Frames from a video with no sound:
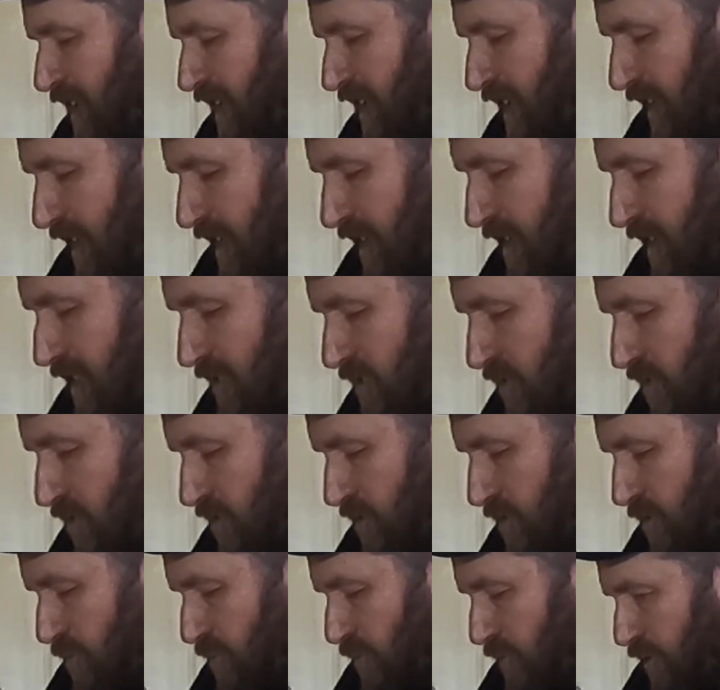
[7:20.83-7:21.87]
And it's
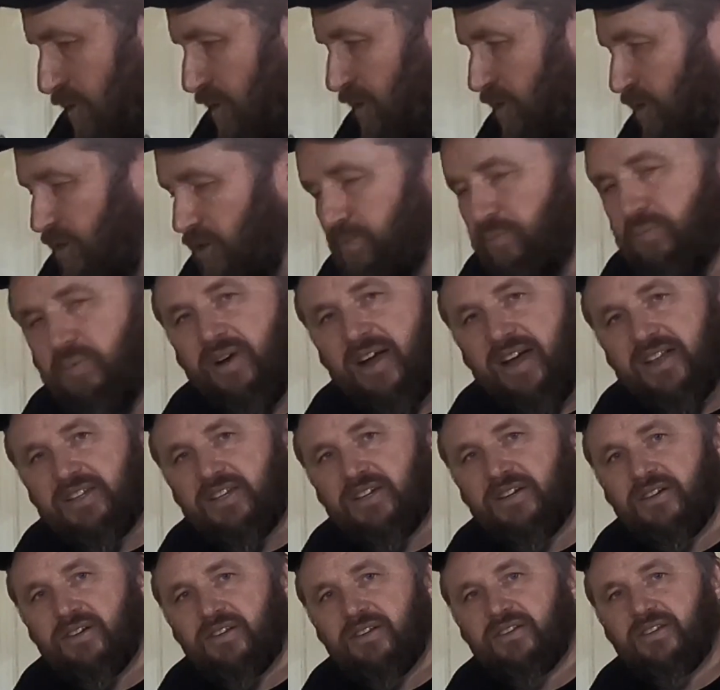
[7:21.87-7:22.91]
just a really good
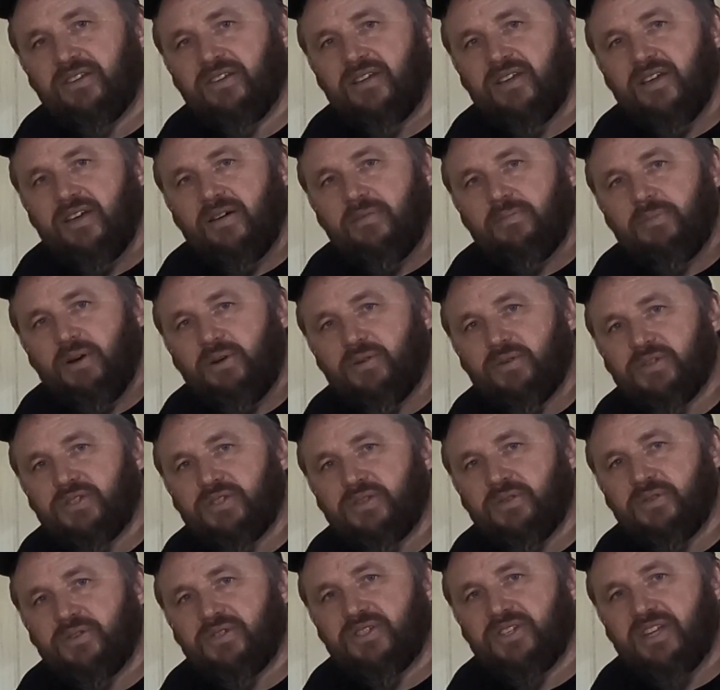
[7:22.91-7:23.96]
practical power
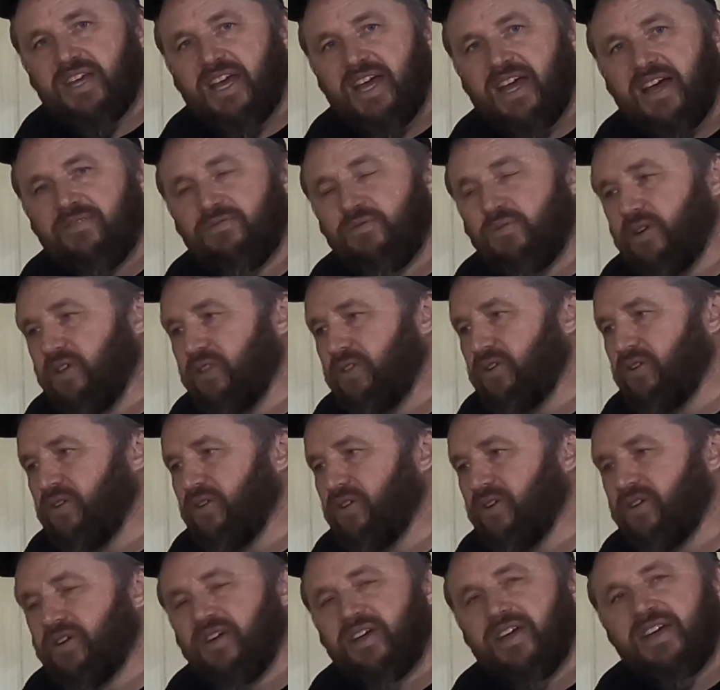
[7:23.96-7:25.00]
source to have, whether
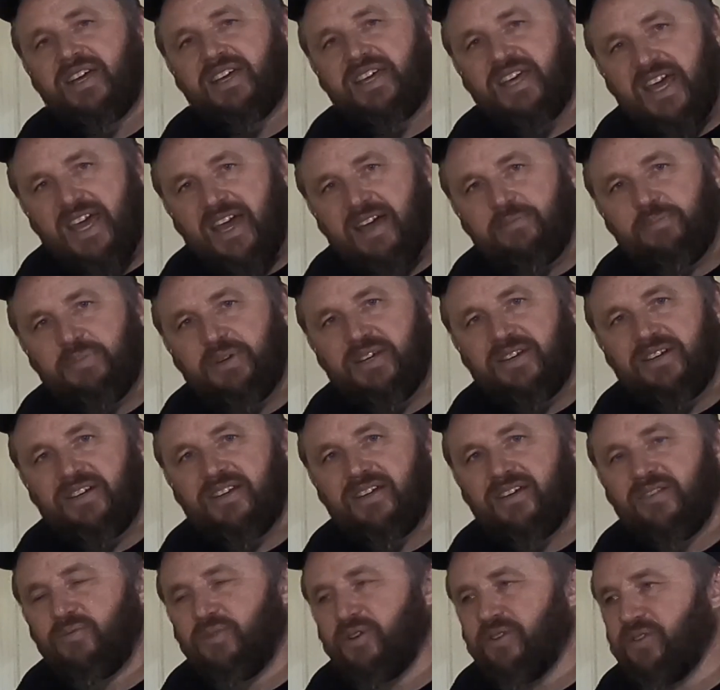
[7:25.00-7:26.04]
you're camping,
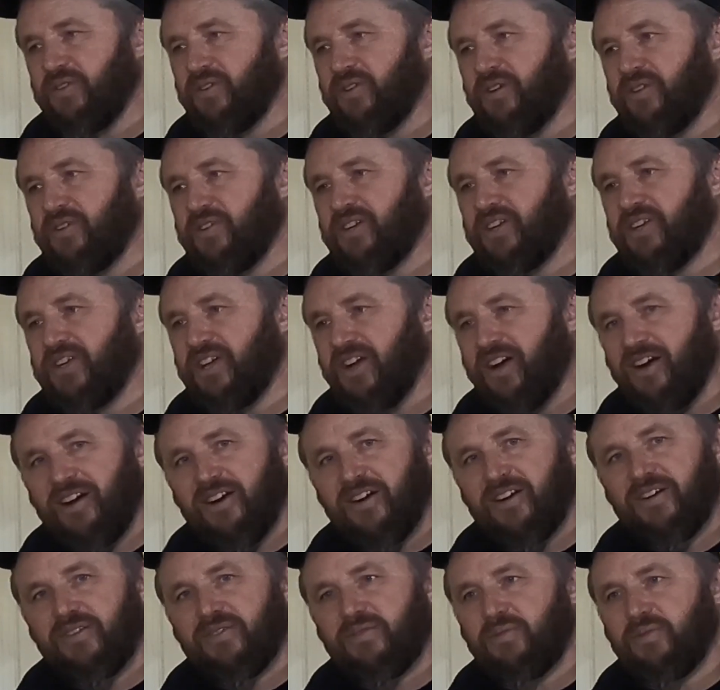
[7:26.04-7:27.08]
whether you're out in the
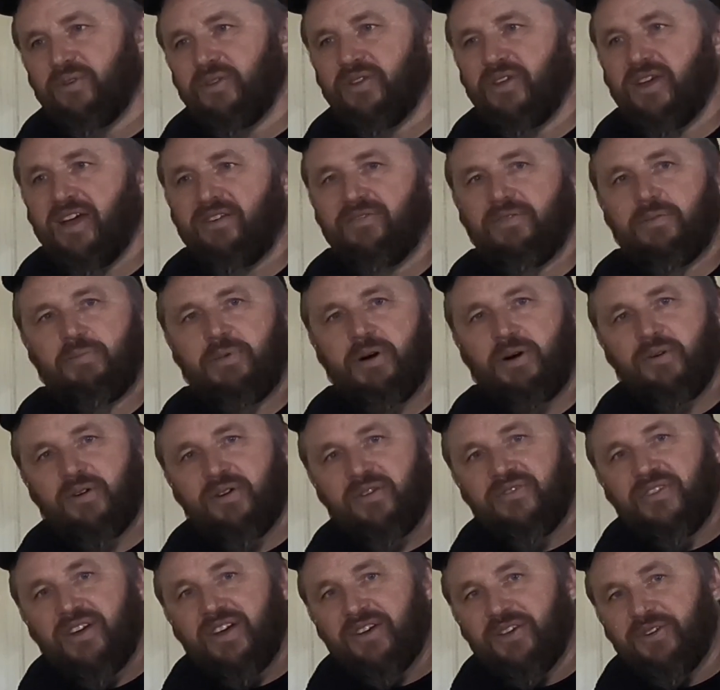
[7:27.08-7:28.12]
yard, whether you have a
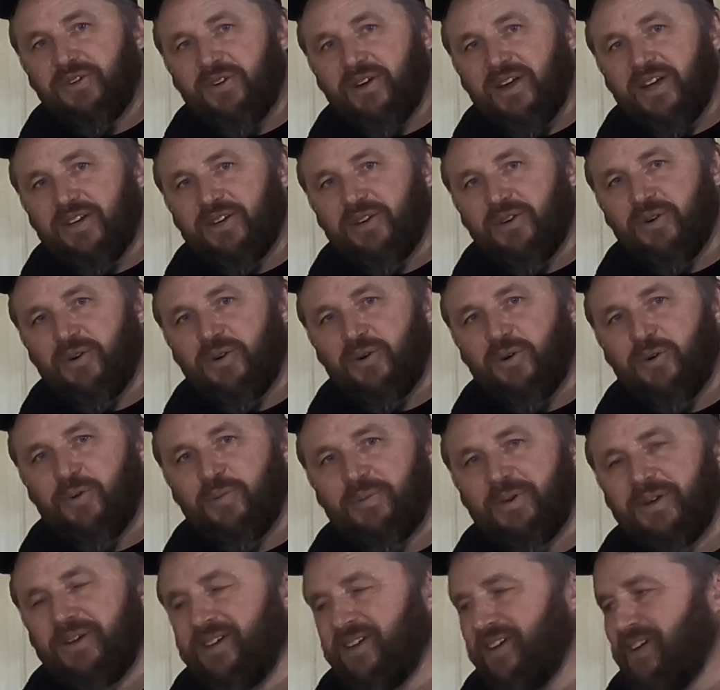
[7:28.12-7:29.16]
power failure at your
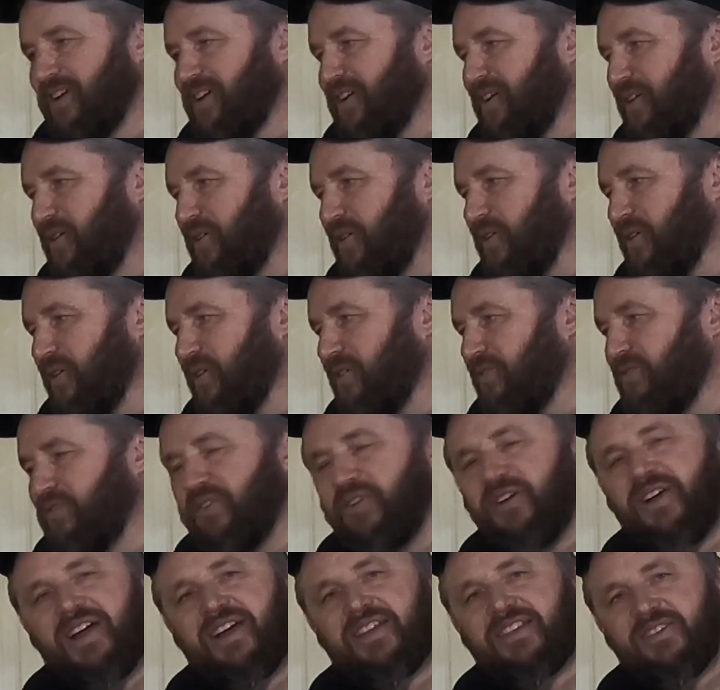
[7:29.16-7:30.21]
home, or if
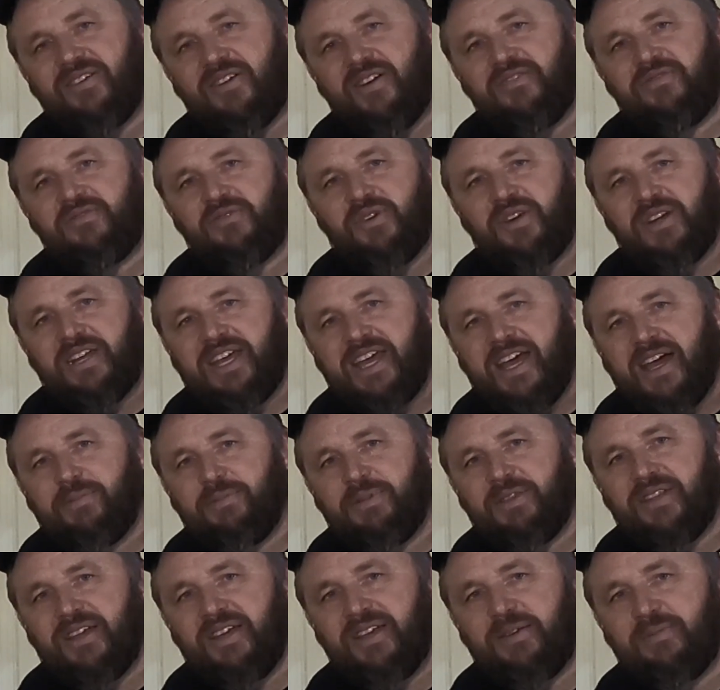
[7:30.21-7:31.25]
you're at the off-grid
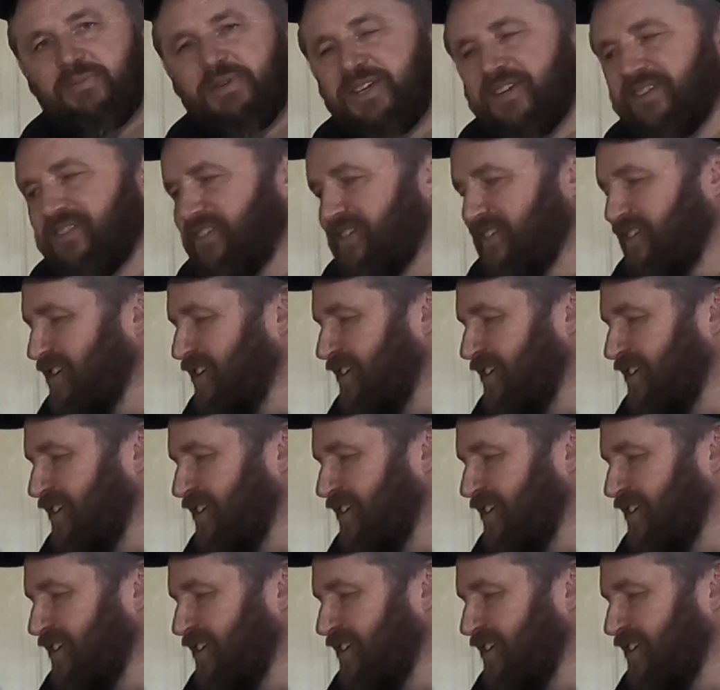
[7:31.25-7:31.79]
cabin like me.